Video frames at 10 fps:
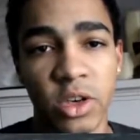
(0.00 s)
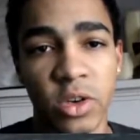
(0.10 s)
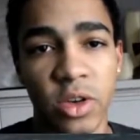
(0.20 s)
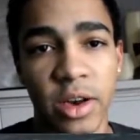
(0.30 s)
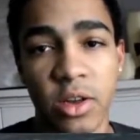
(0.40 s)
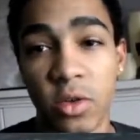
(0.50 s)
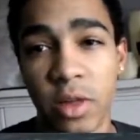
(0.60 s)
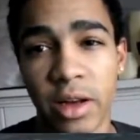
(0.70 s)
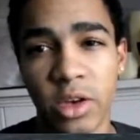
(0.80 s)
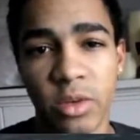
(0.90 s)
I showed you how to
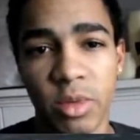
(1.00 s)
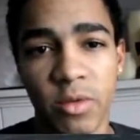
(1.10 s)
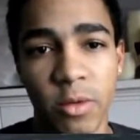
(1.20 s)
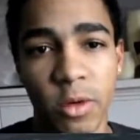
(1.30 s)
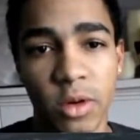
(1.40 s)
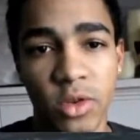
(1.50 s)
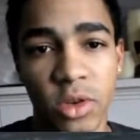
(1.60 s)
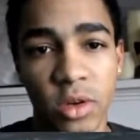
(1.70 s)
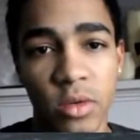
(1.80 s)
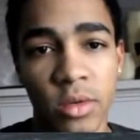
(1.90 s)
do that just before,
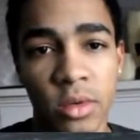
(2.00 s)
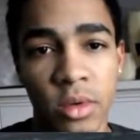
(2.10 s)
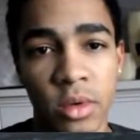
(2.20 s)
so